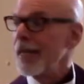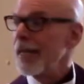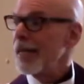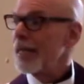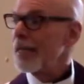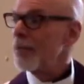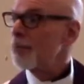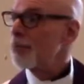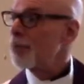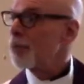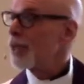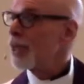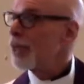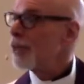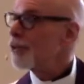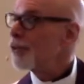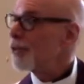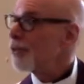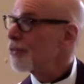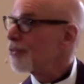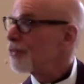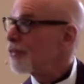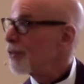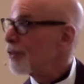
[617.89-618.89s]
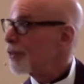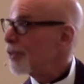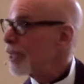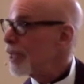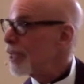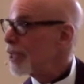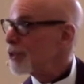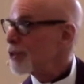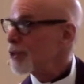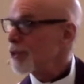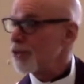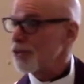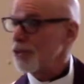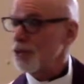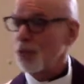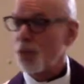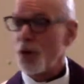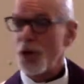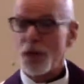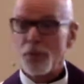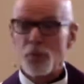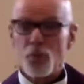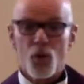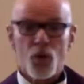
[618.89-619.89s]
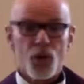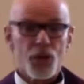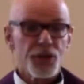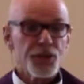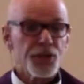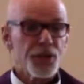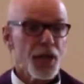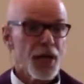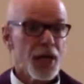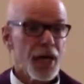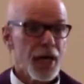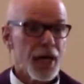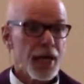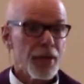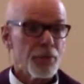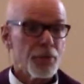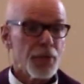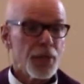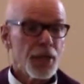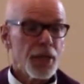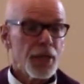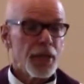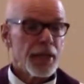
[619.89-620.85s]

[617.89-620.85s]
he preaches and teaches one more time.